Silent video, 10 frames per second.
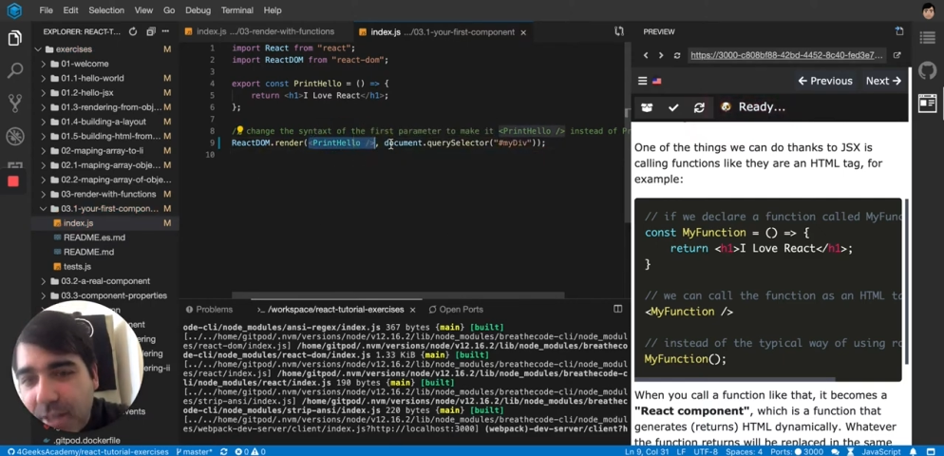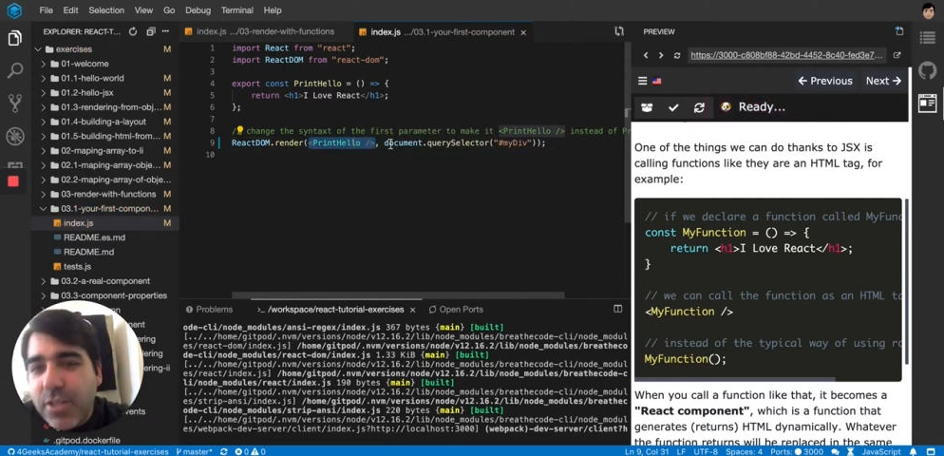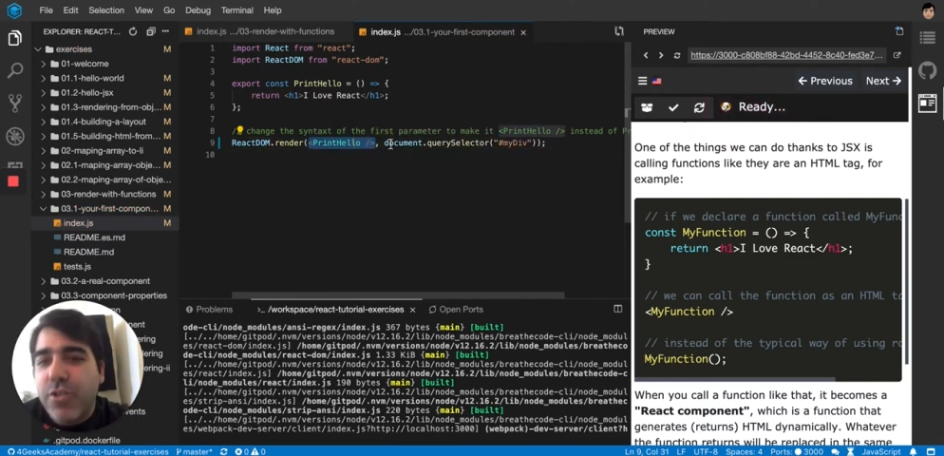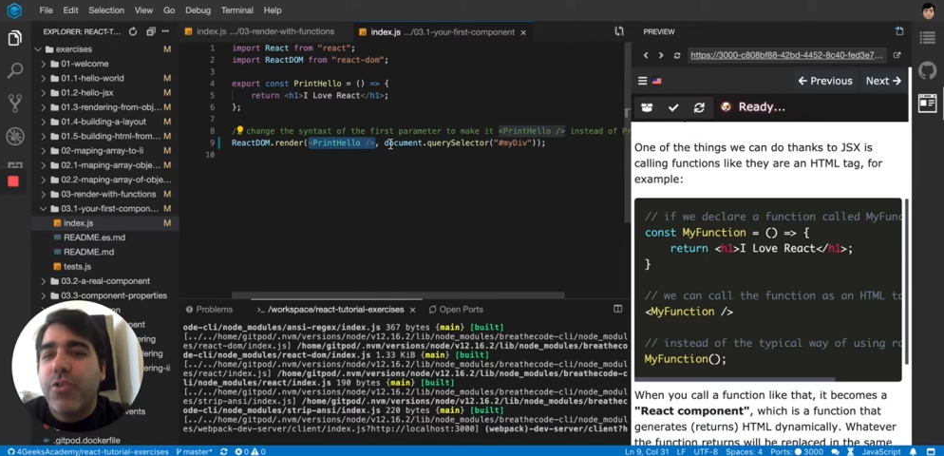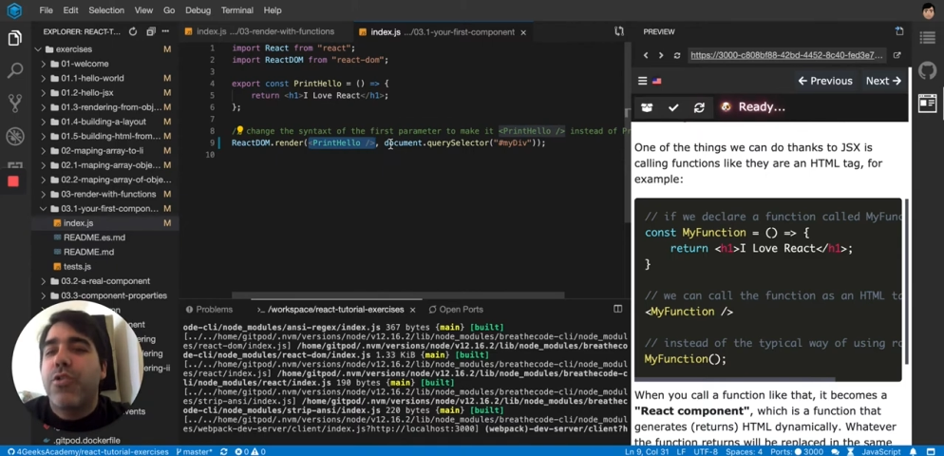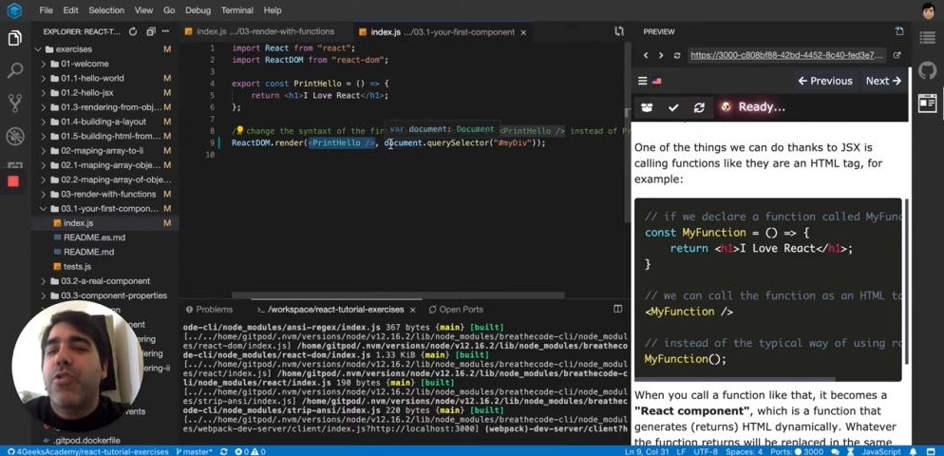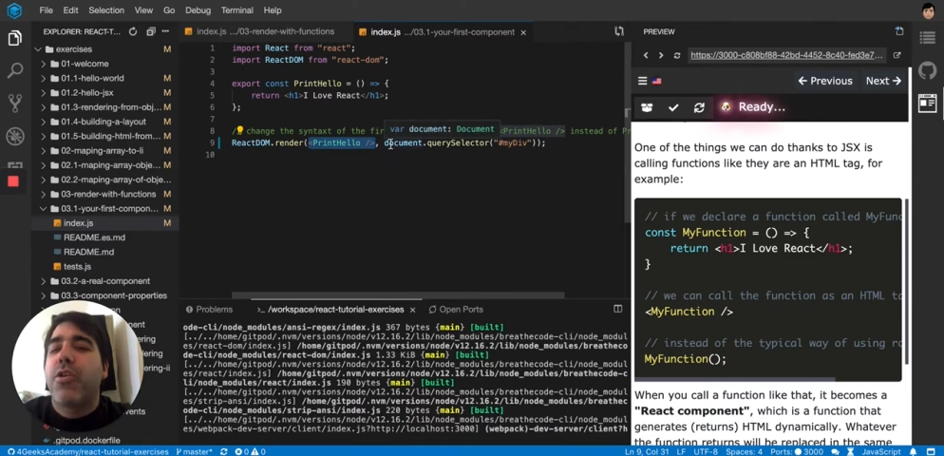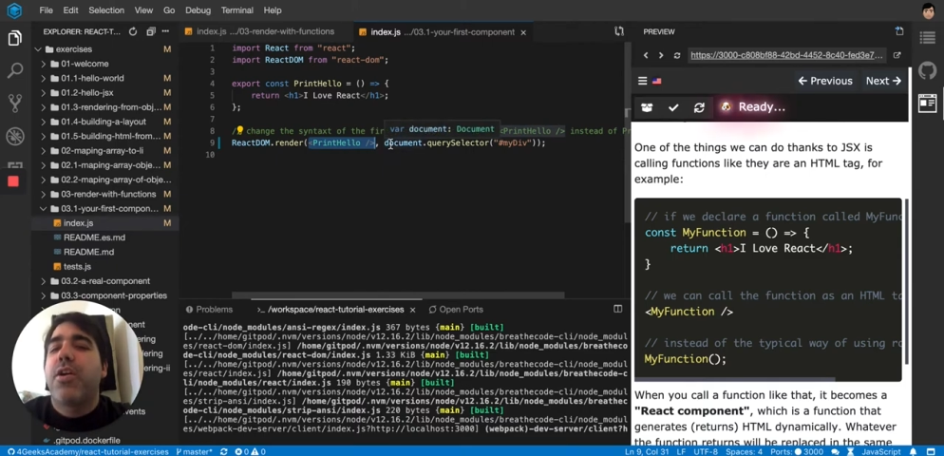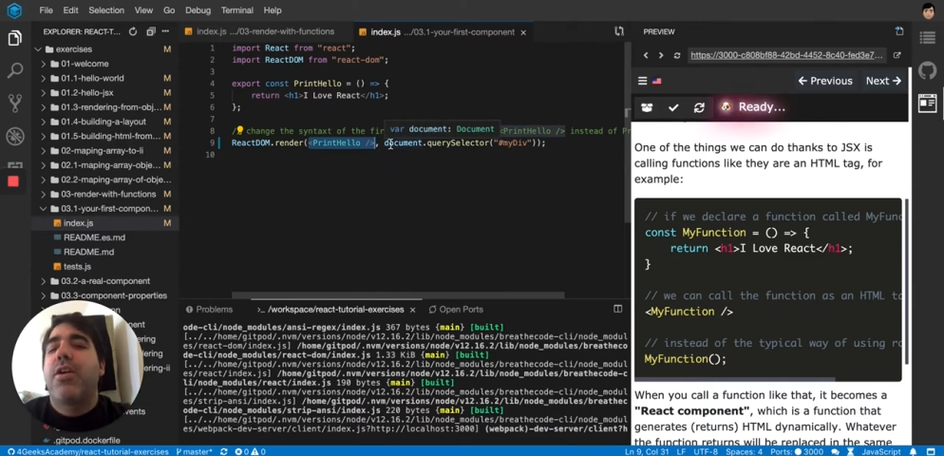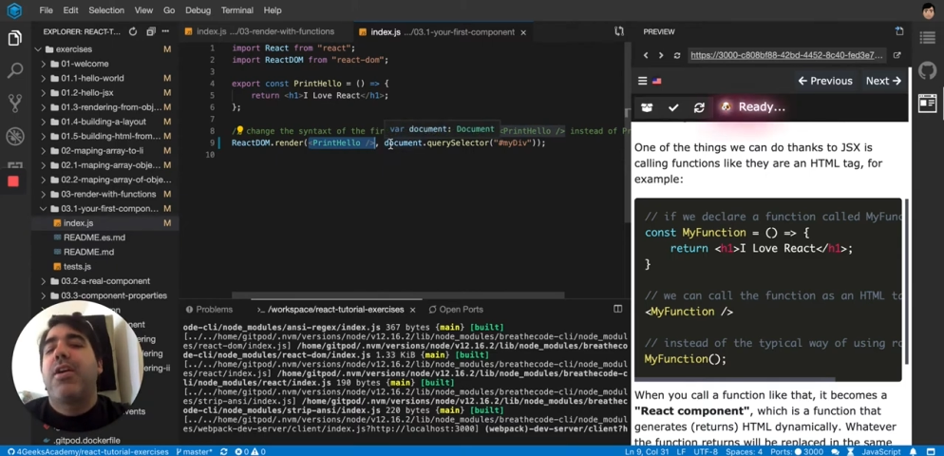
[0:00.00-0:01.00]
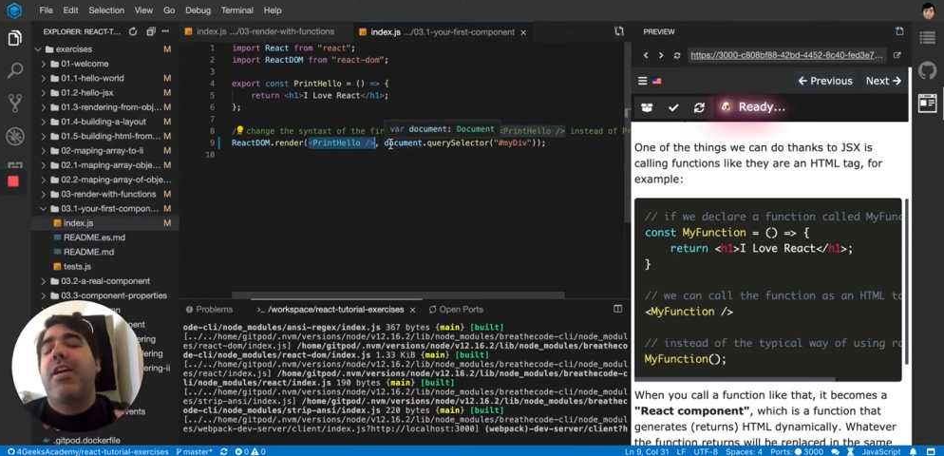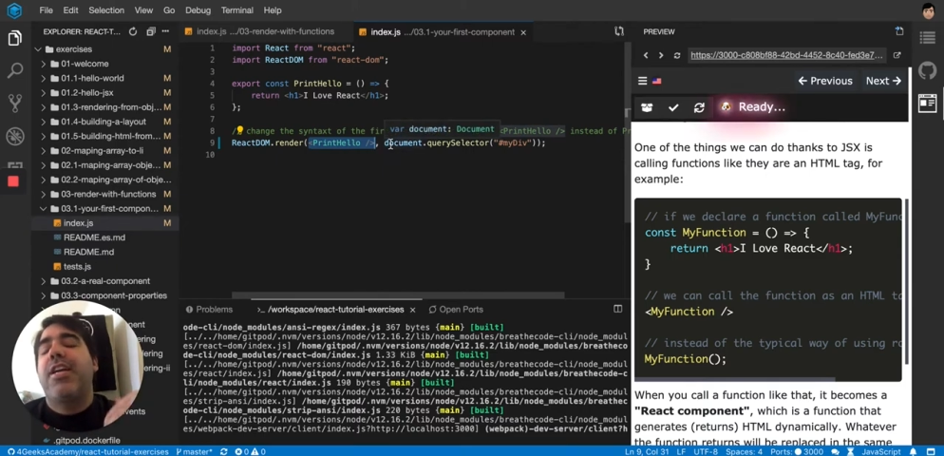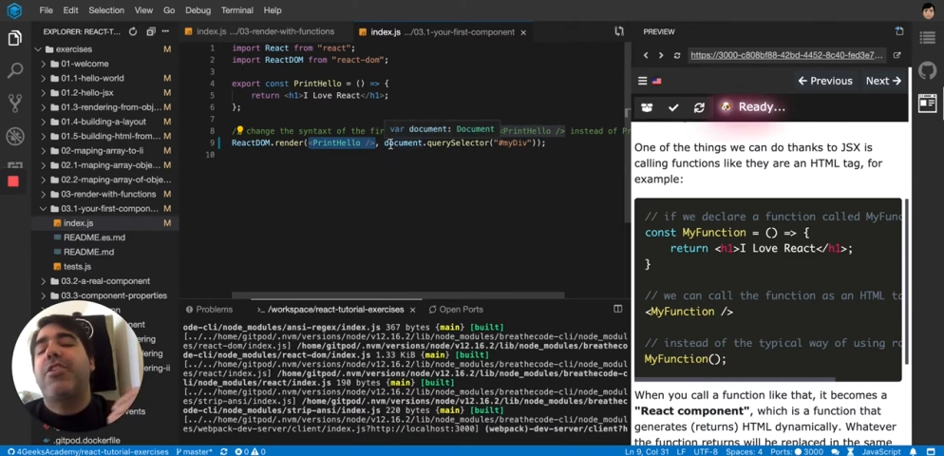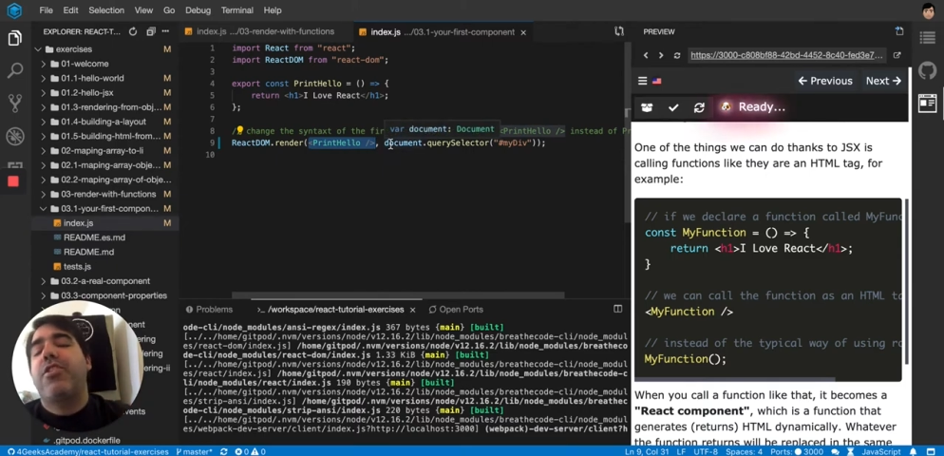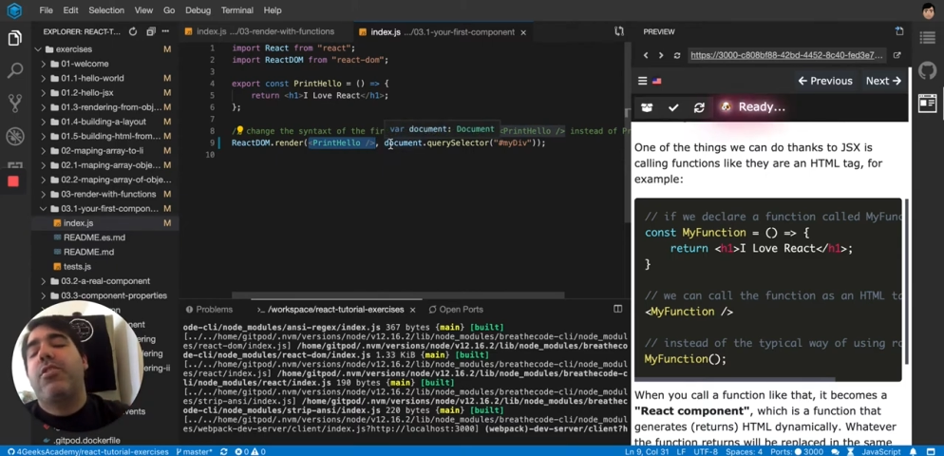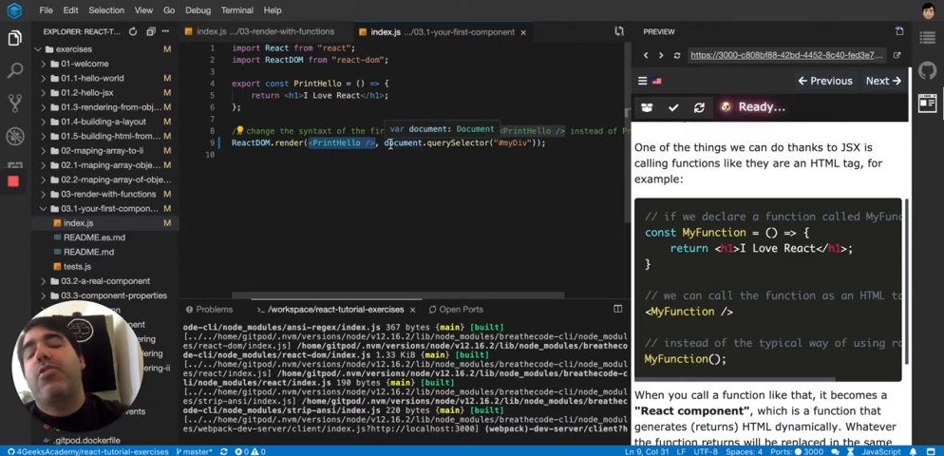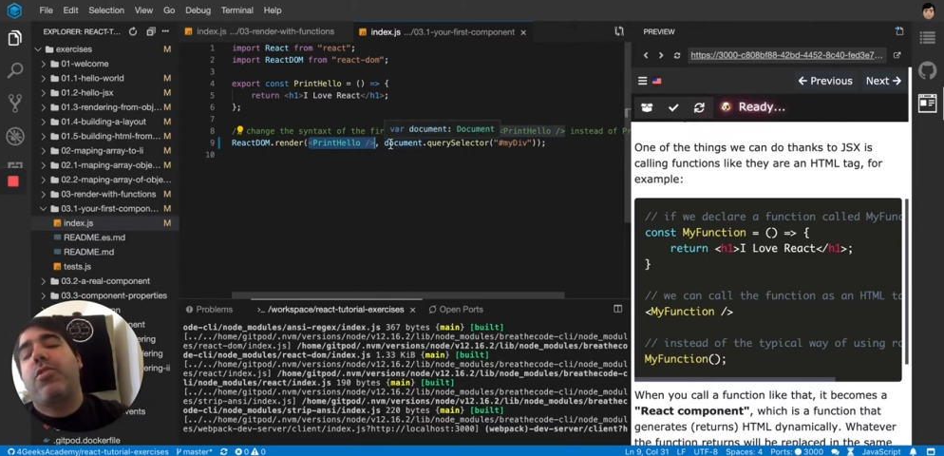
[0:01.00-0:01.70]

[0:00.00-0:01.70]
So your your